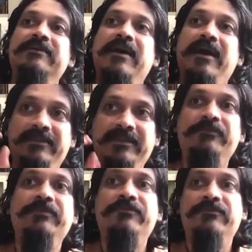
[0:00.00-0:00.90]
I think
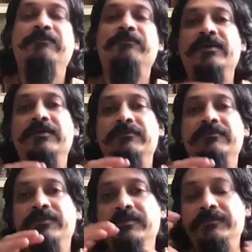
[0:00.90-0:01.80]
we've uh, we
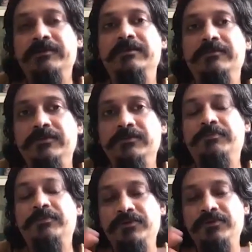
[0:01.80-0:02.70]
were able to put
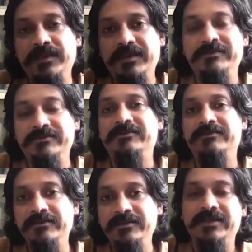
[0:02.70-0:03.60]
together a
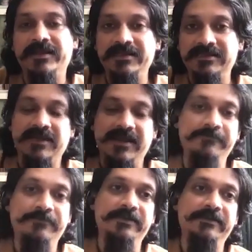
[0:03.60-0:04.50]
really nice
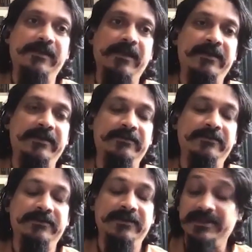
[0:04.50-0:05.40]
campaign, and
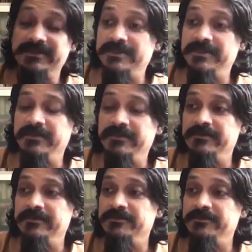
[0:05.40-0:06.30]
like I said,
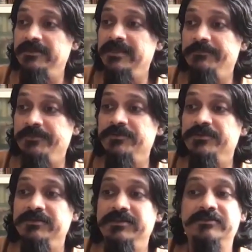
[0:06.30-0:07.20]
really happy to hear that
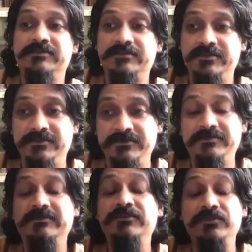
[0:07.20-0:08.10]
it's
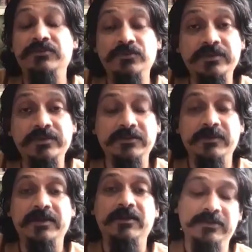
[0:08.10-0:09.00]
doing really well
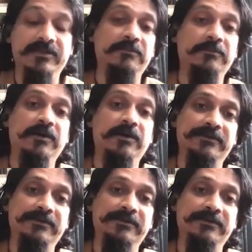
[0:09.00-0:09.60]
out there in the market.